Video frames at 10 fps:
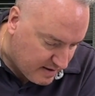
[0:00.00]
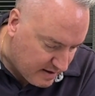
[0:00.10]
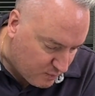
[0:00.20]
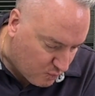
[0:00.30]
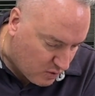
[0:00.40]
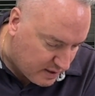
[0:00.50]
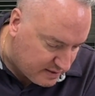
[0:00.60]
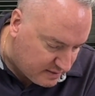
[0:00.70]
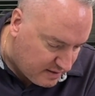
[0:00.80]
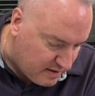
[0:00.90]

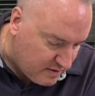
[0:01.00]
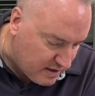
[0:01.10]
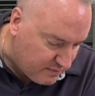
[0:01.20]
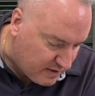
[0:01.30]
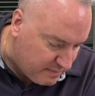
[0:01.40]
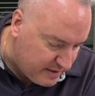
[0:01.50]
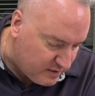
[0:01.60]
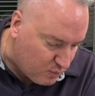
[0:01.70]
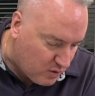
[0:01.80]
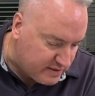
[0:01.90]
And rub
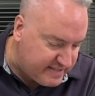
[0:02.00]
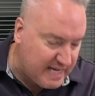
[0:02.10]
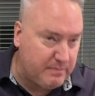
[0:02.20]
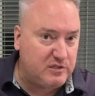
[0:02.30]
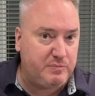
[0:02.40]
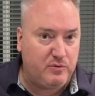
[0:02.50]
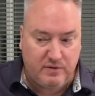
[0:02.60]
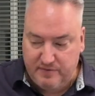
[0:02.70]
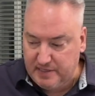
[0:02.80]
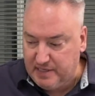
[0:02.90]
in 1 tablespoon
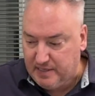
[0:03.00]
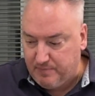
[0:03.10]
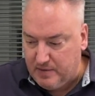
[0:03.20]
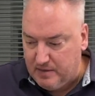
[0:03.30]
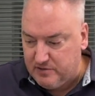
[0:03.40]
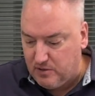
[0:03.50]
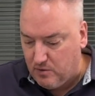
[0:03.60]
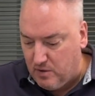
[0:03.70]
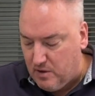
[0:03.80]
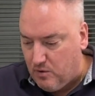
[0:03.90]
of the ghee.
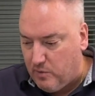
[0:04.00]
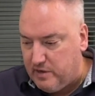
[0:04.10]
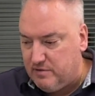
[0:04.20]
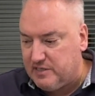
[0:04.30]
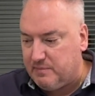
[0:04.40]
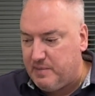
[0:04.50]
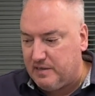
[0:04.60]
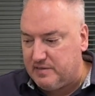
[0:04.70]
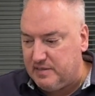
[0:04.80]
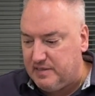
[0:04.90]
So we're using
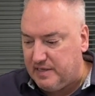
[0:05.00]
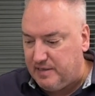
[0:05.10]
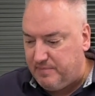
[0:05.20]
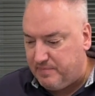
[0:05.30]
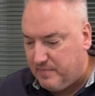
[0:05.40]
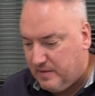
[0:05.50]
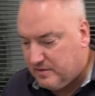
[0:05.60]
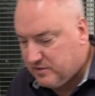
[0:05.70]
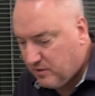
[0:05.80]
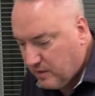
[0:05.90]
melted ghee,
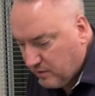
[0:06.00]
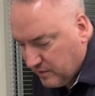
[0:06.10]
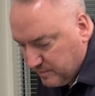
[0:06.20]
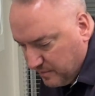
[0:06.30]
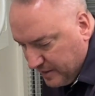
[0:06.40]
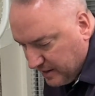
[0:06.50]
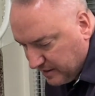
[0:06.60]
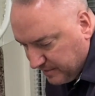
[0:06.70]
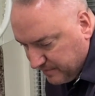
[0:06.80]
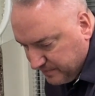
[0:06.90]
so I already prepared
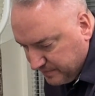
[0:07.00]
it